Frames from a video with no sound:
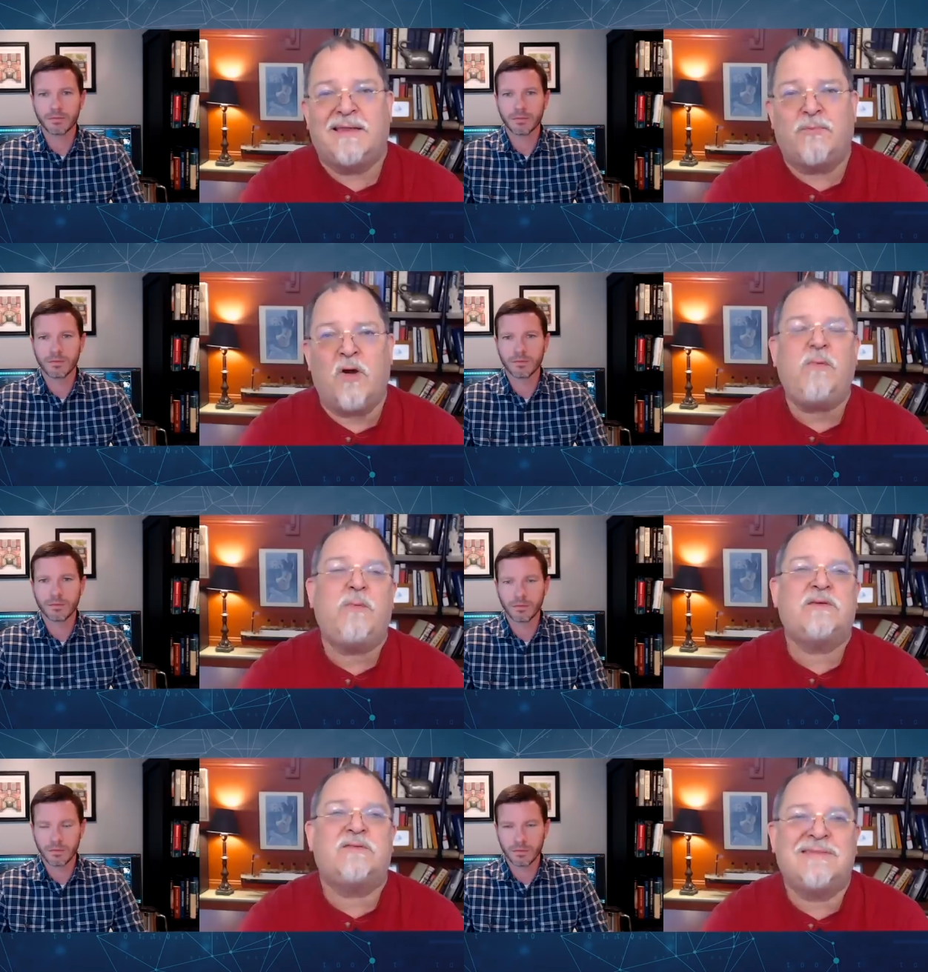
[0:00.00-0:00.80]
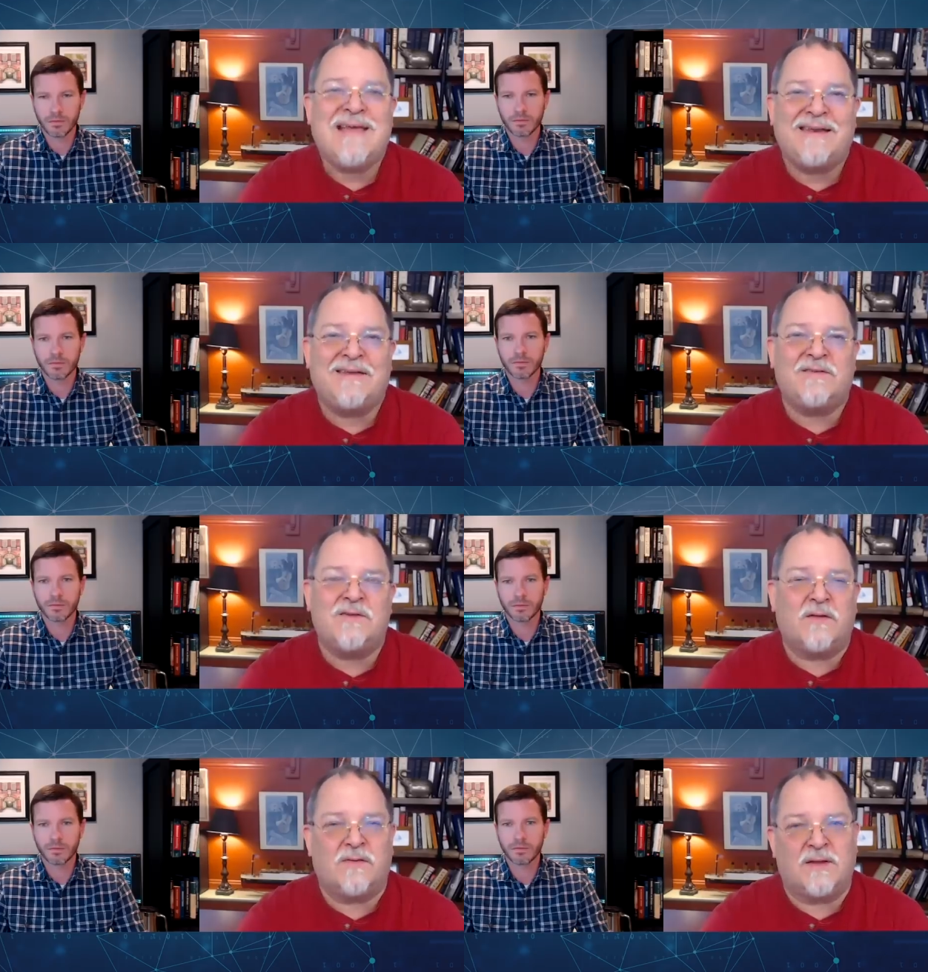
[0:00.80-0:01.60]
Speaker 1: The problem is that that is
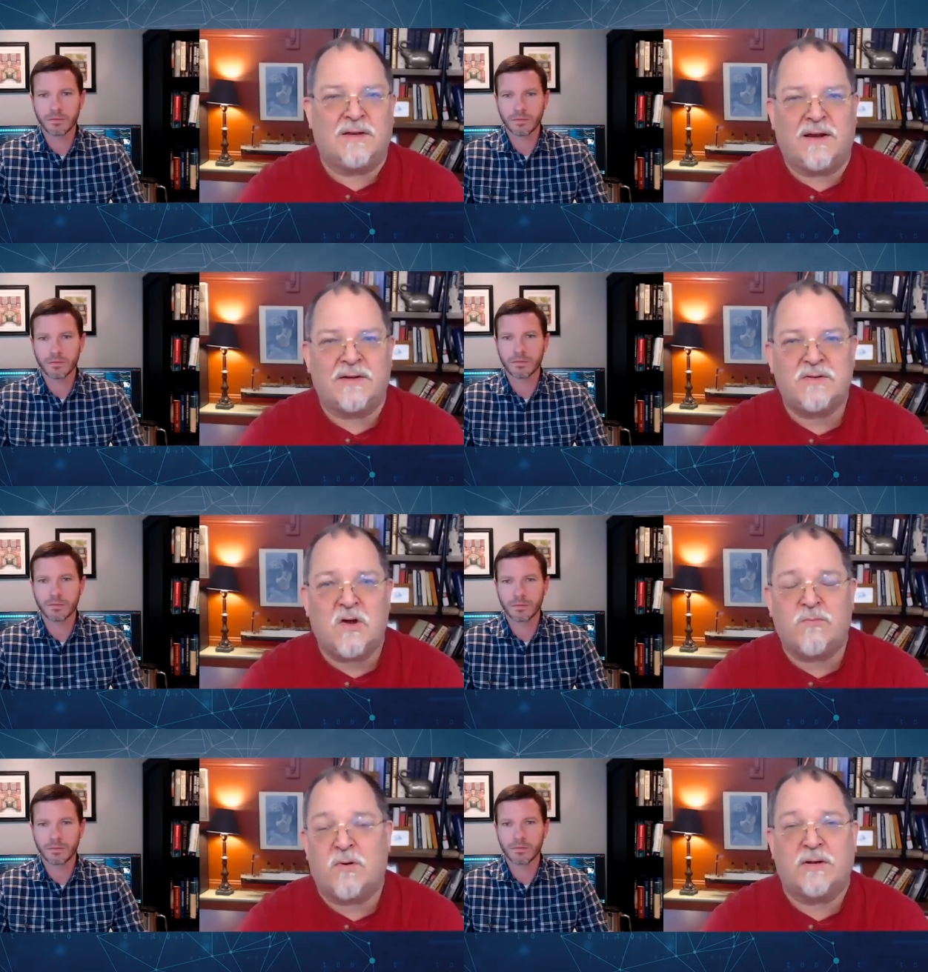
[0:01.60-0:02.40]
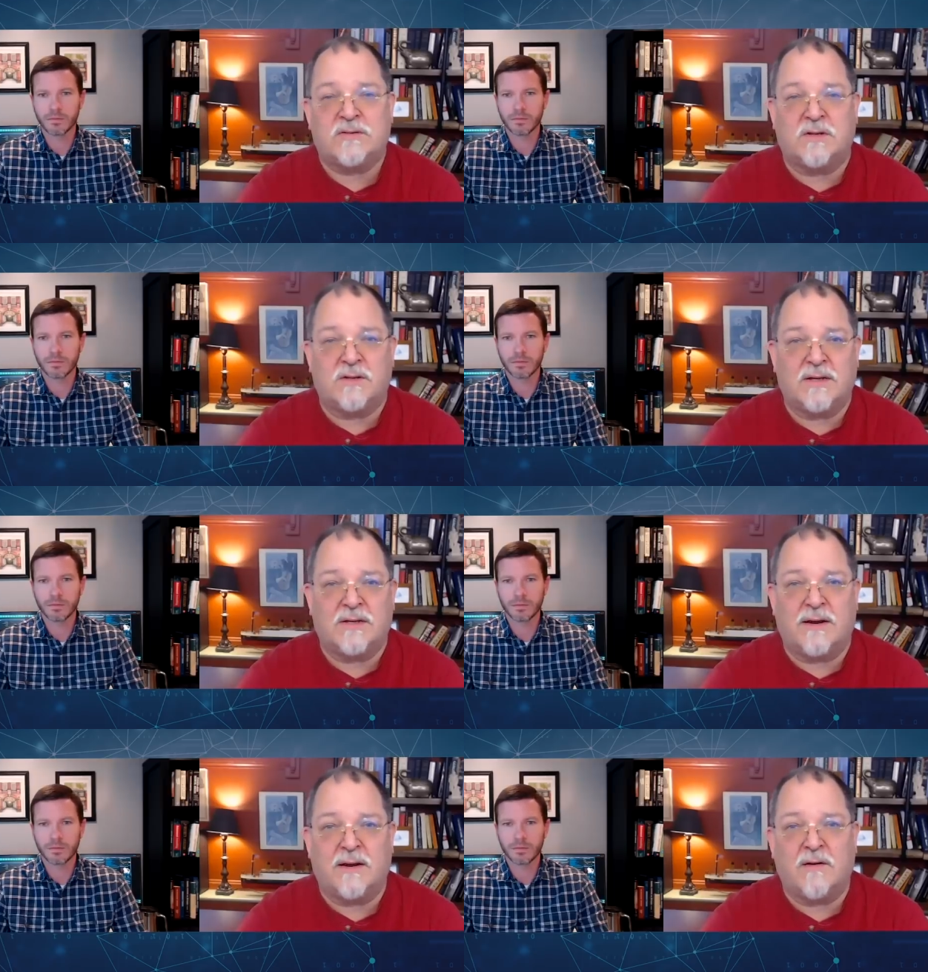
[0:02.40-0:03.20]
not the entire stock market, it's not the
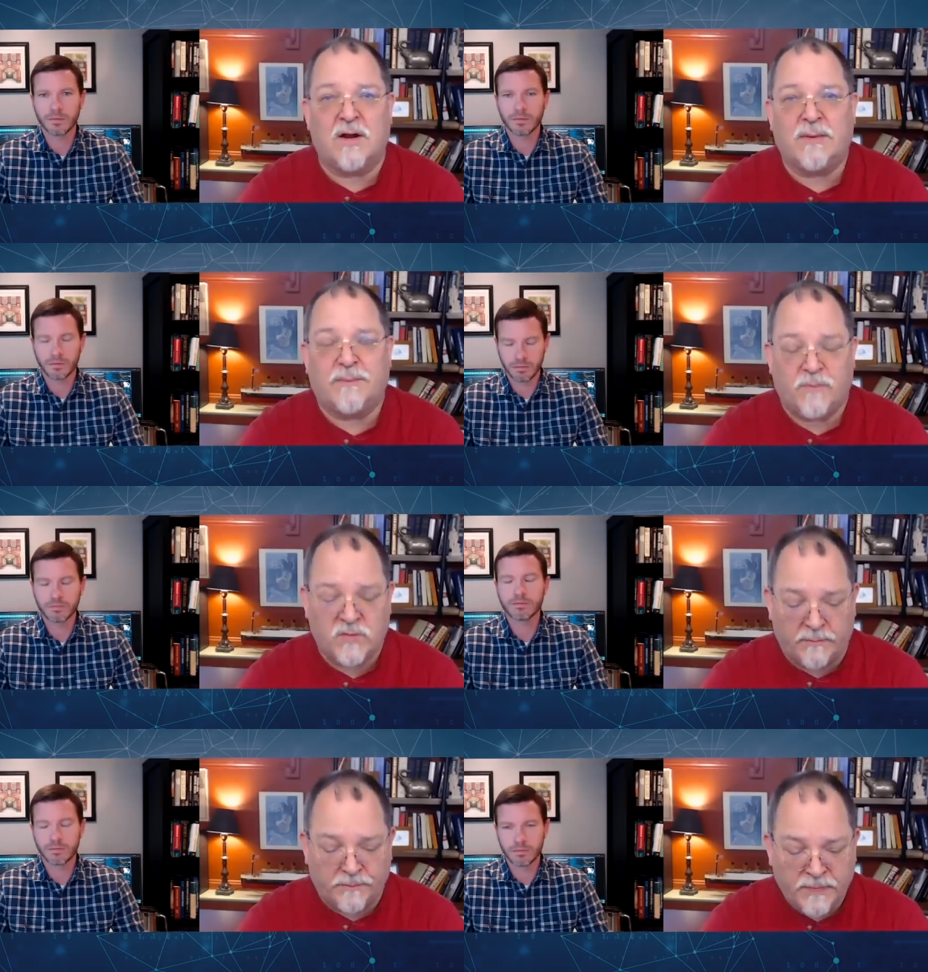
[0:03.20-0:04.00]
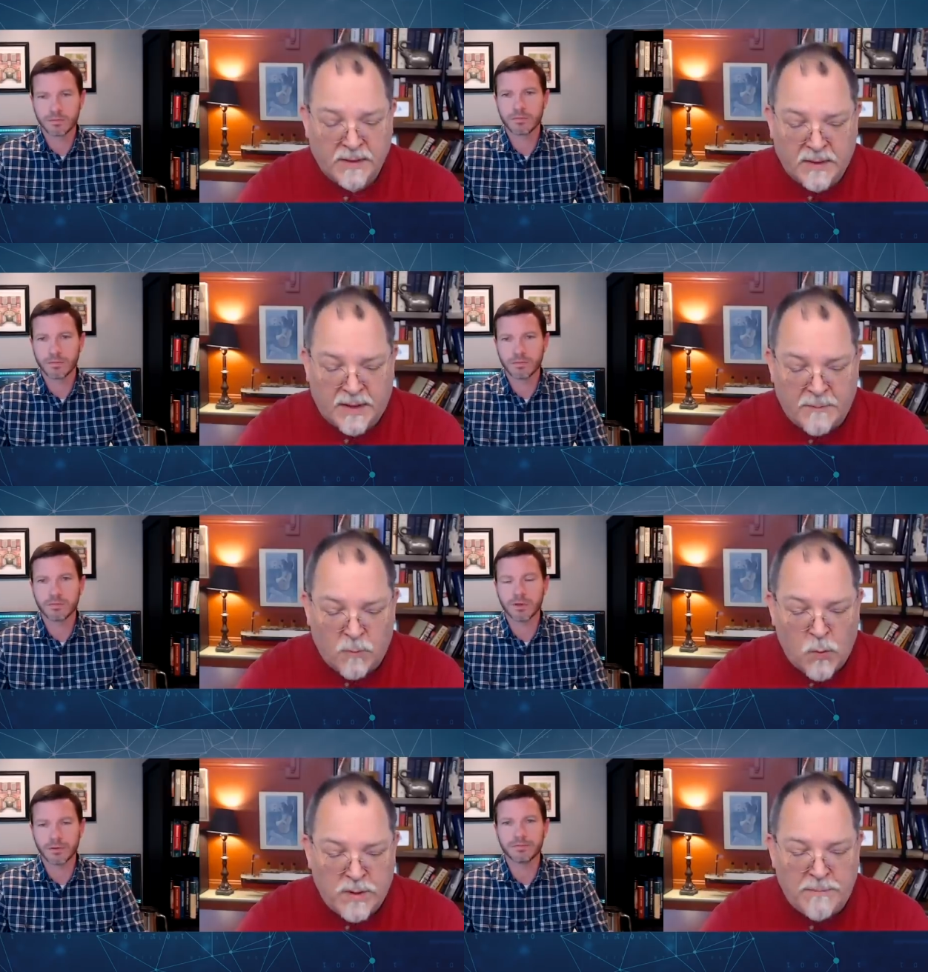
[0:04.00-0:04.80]
entire economy. So, um,
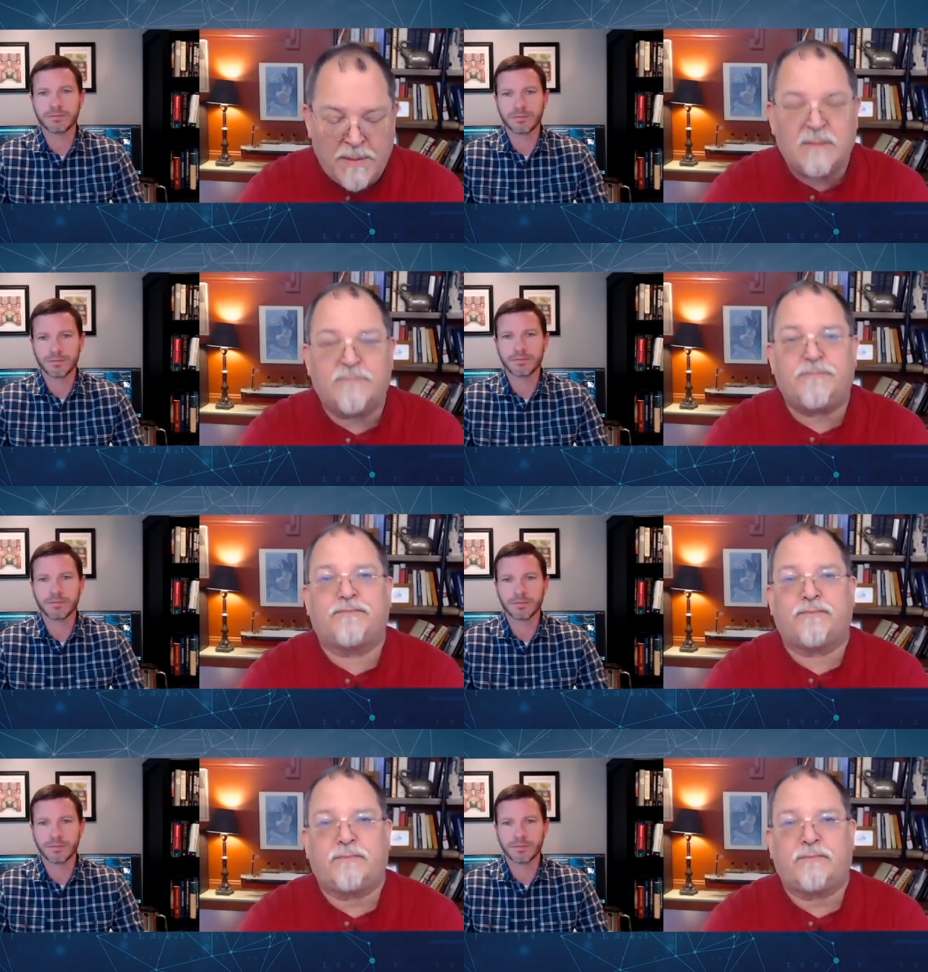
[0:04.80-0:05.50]
what about